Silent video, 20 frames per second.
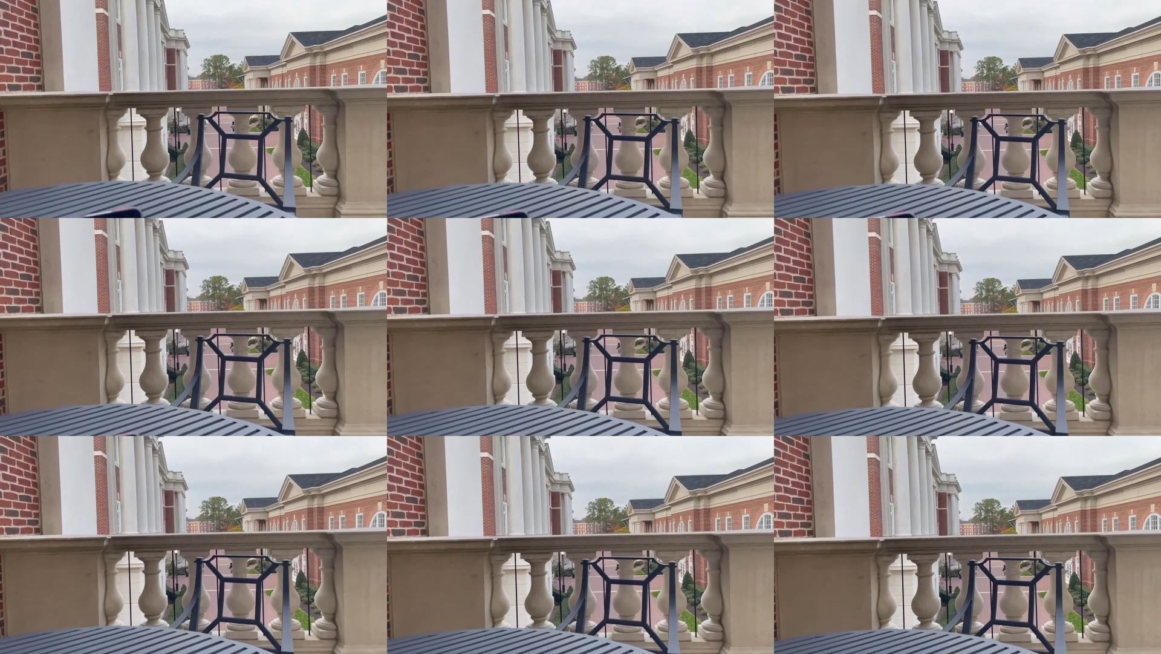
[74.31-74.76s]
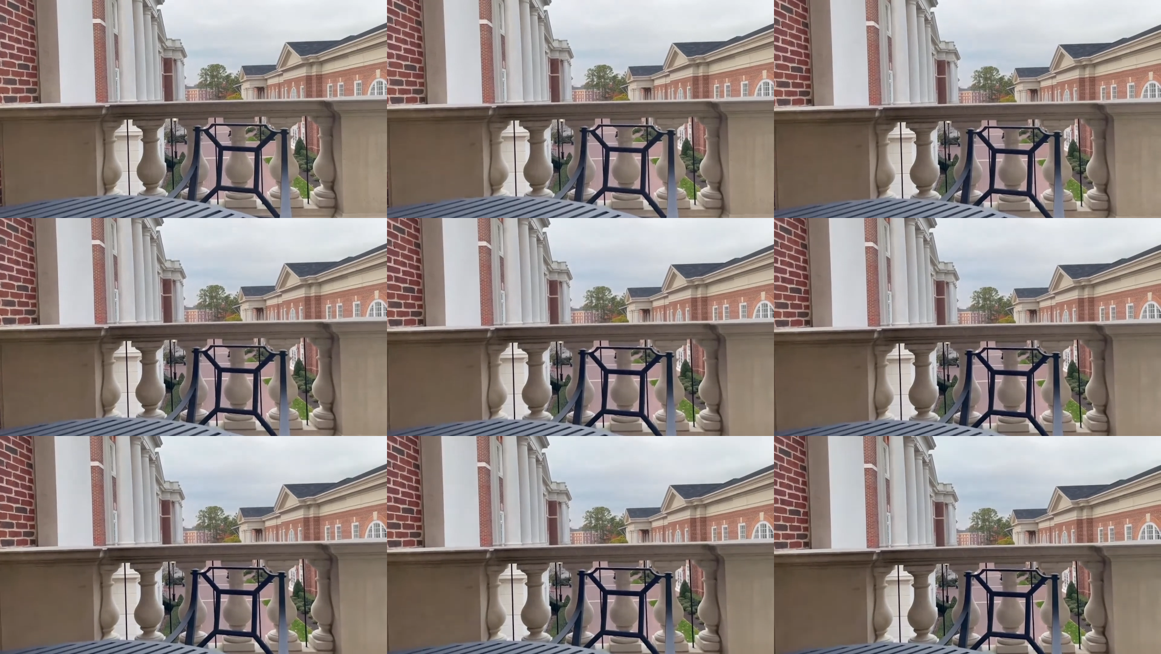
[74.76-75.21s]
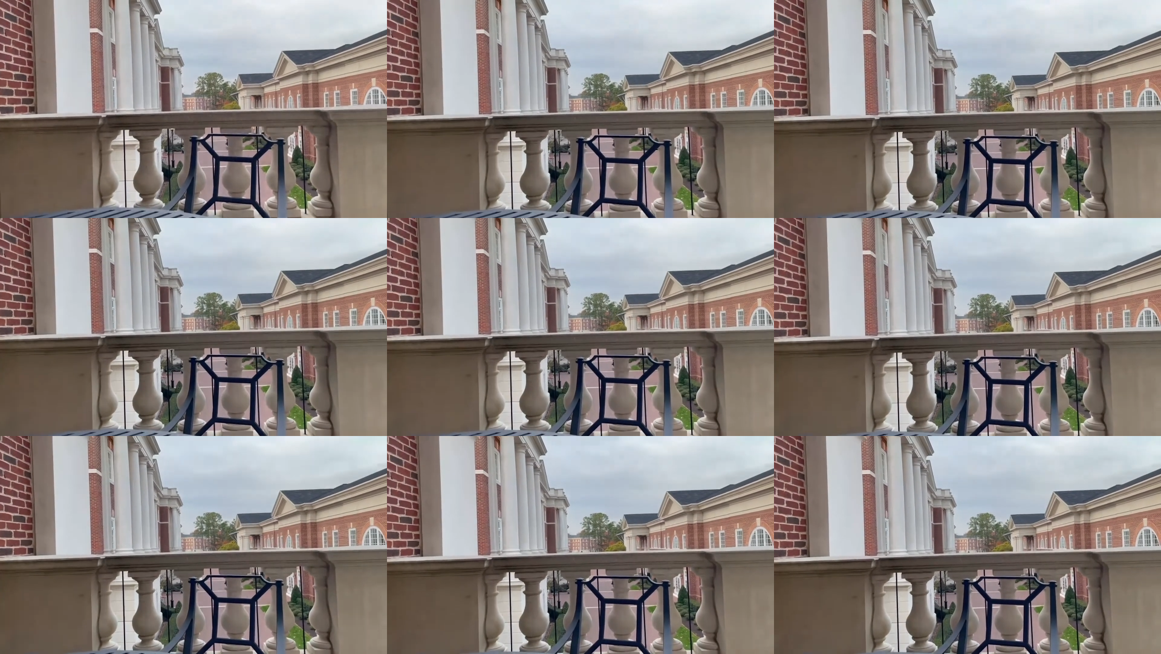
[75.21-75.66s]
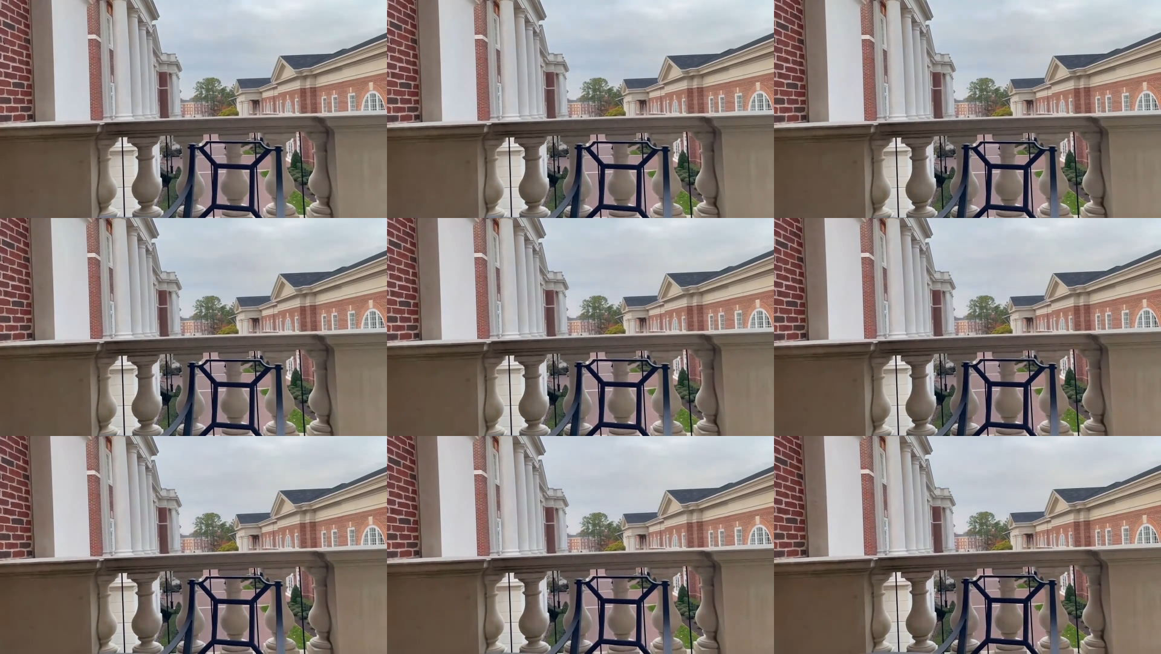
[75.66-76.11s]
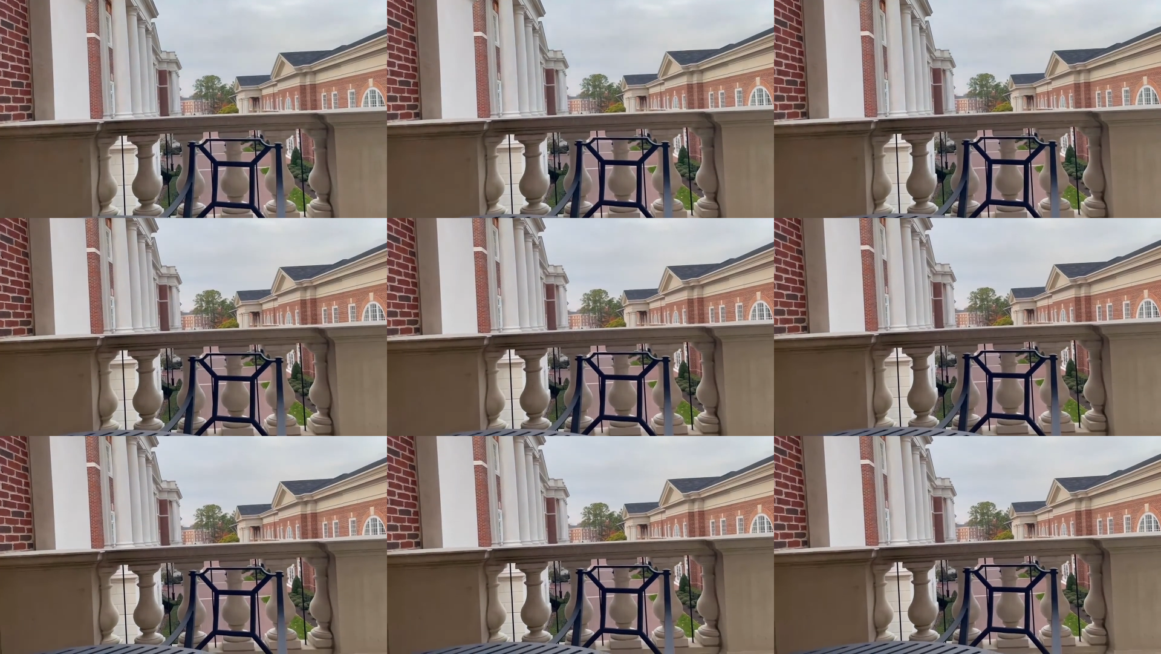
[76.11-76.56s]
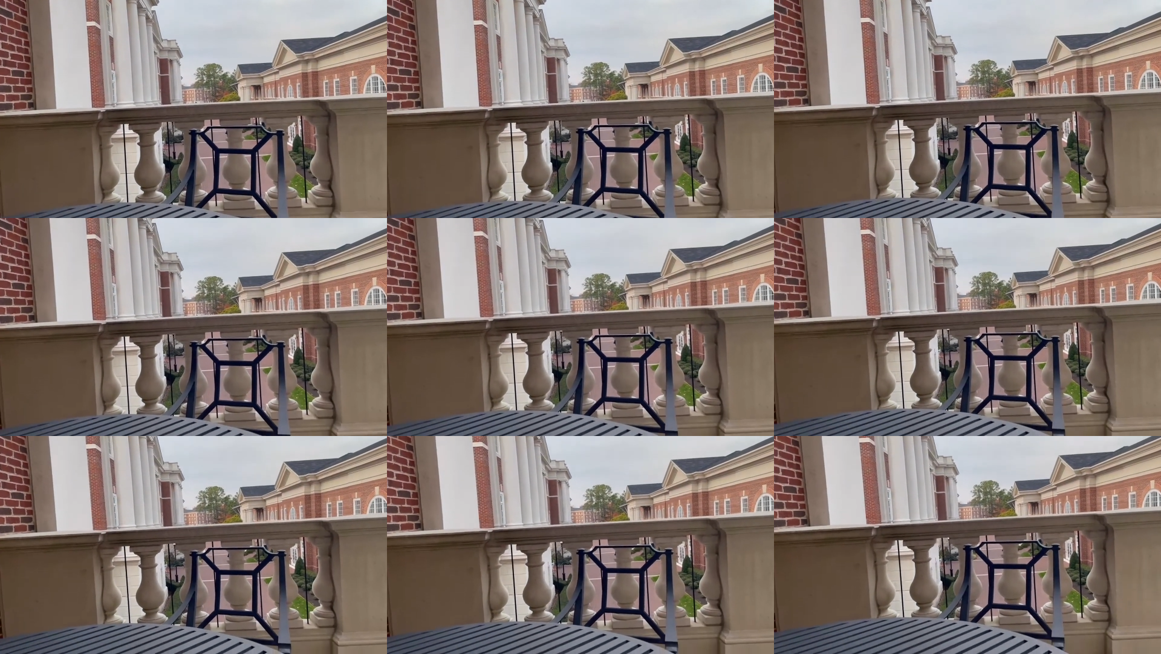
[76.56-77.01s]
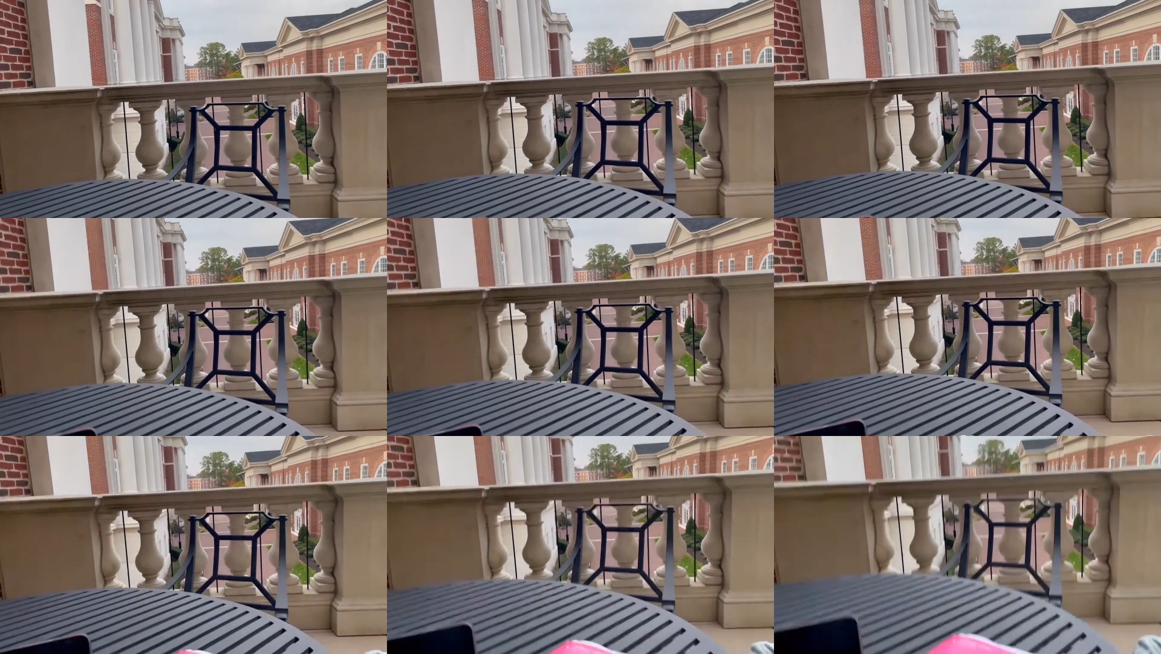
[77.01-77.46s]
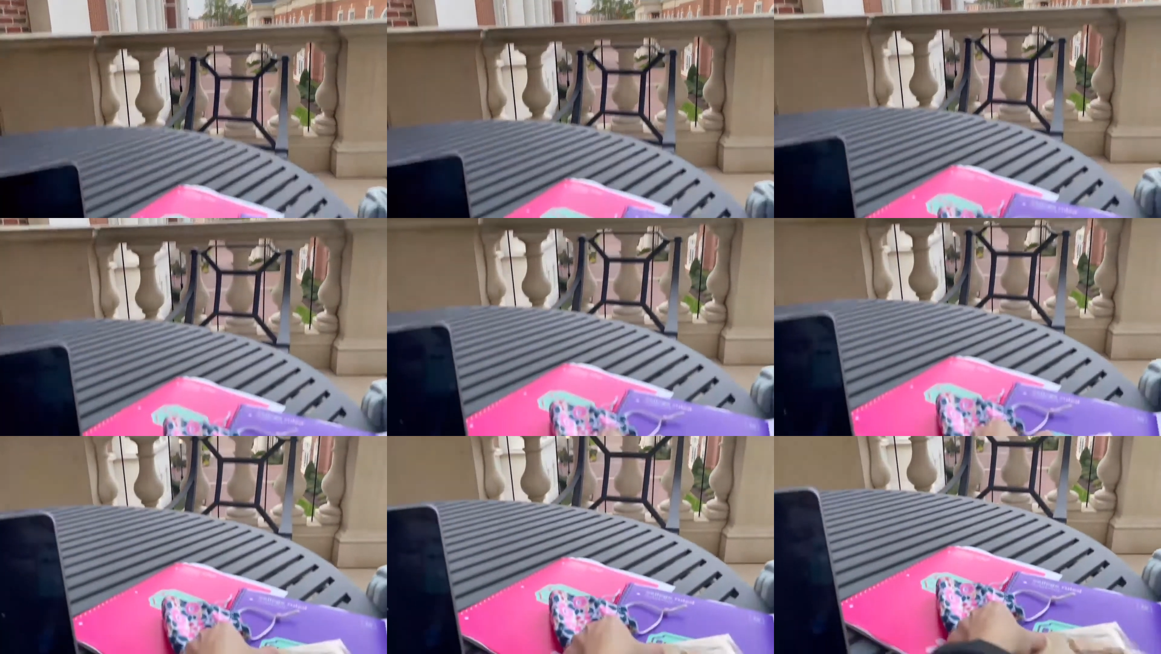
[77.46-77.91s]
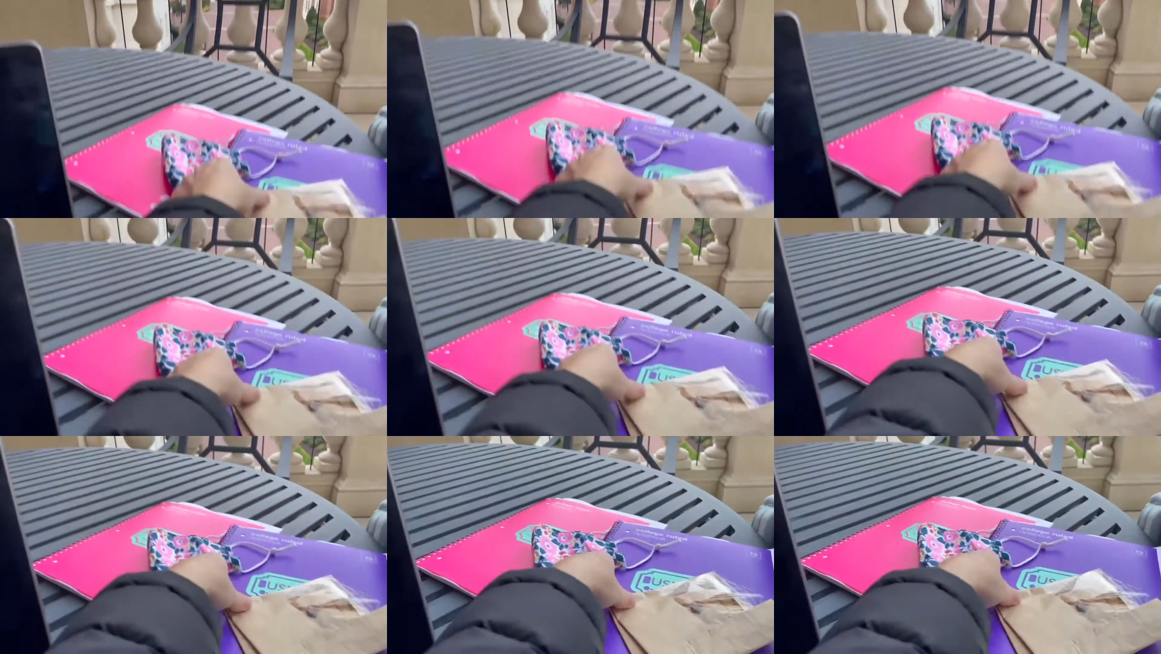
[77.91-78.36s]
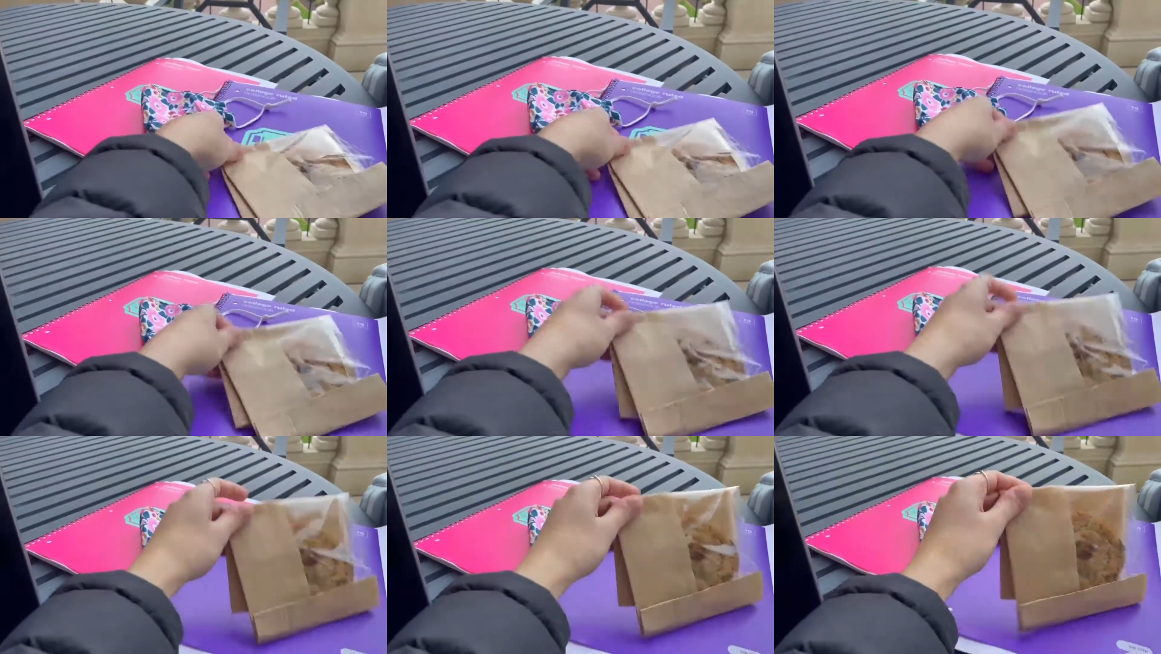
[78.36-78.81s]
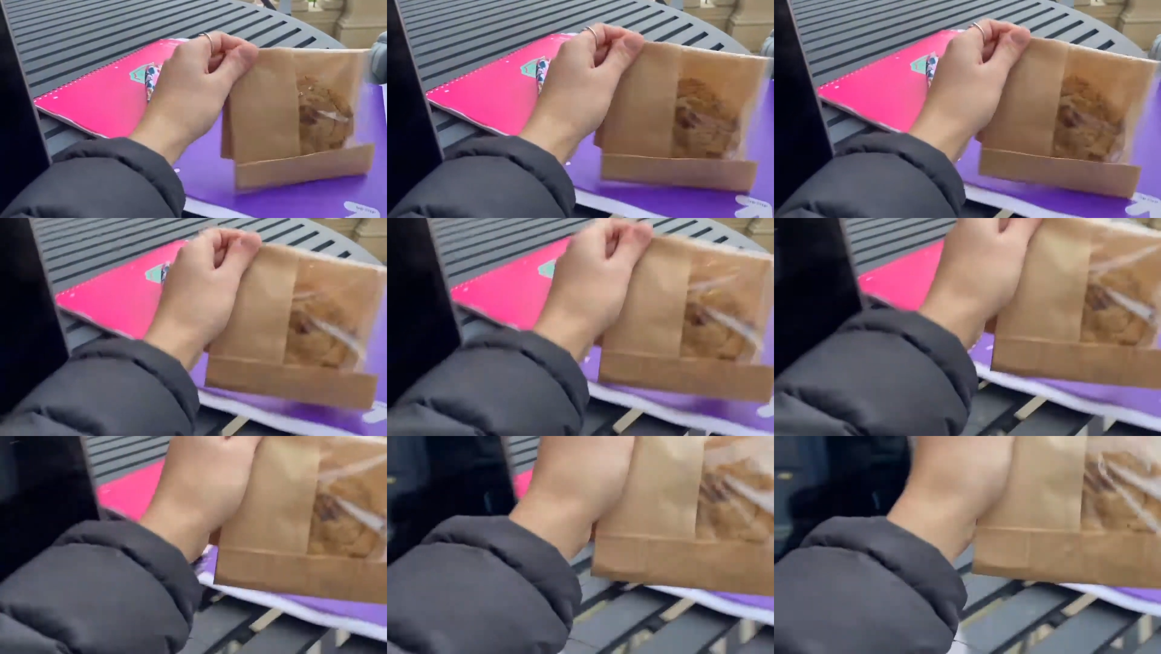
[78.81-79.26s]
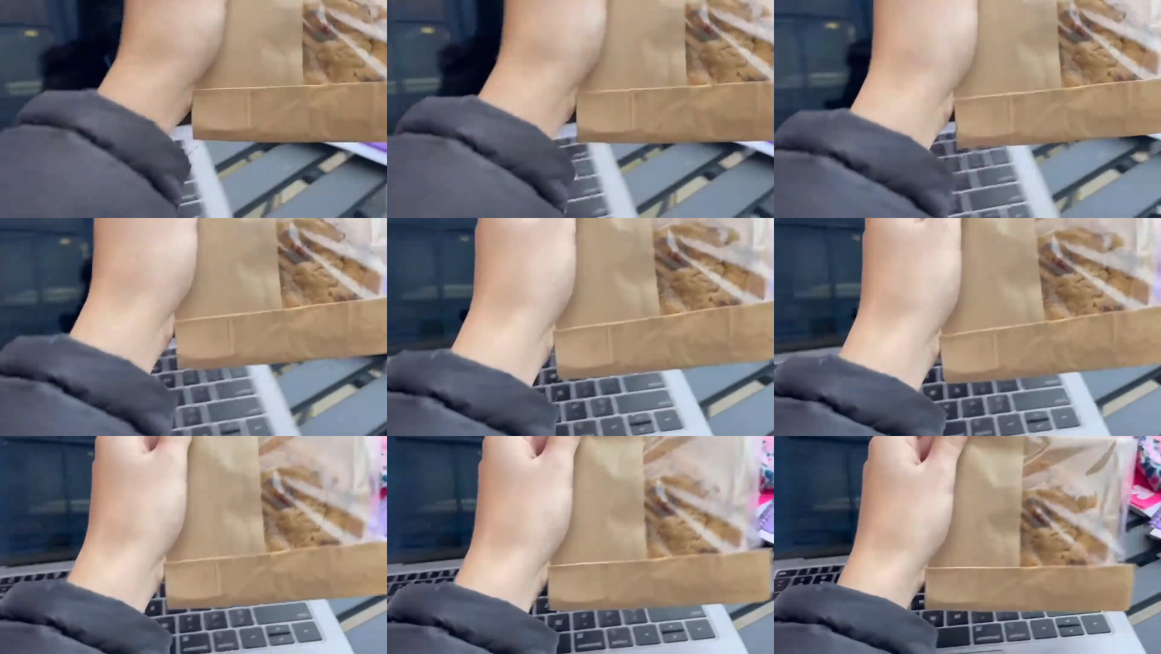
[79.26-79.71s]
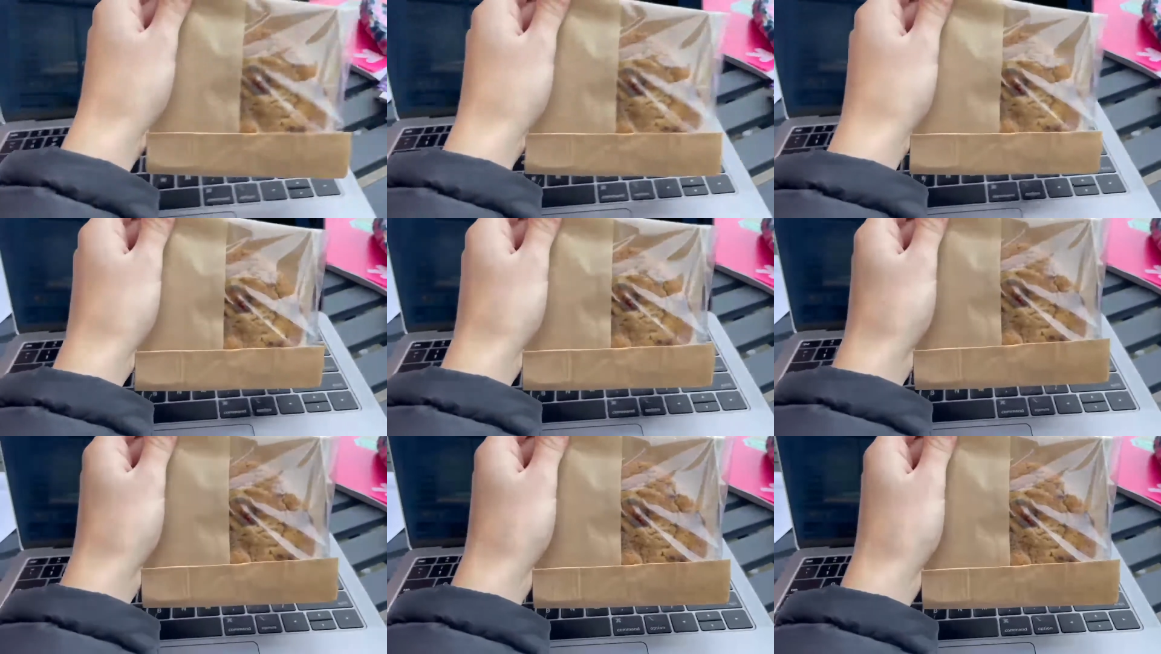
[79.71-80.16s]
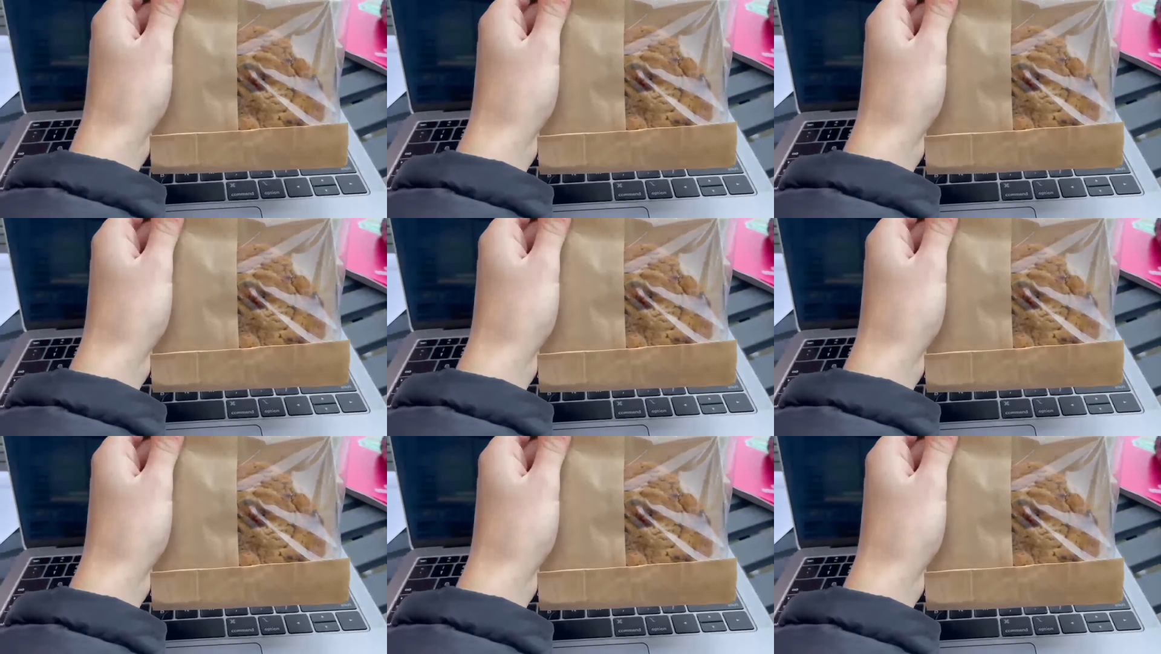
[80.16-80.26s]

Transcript: No face is visible, so there are no lips to read.